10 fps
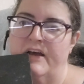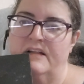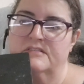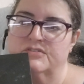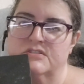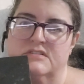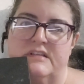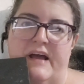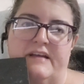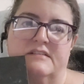I just
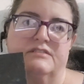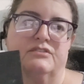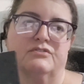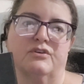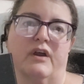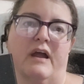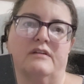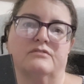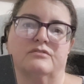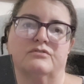liked
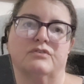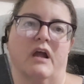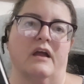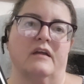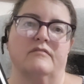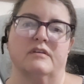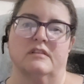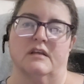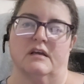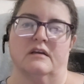to try
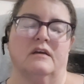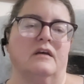everything.